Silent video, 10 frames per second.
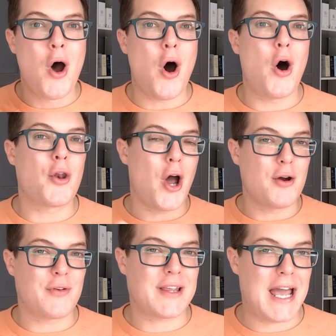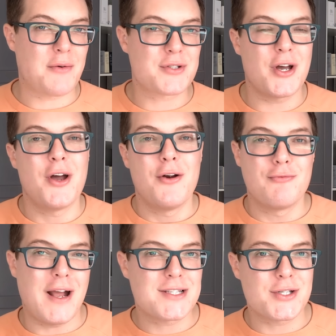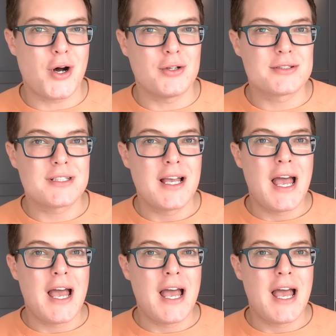on over-the-counter retinols.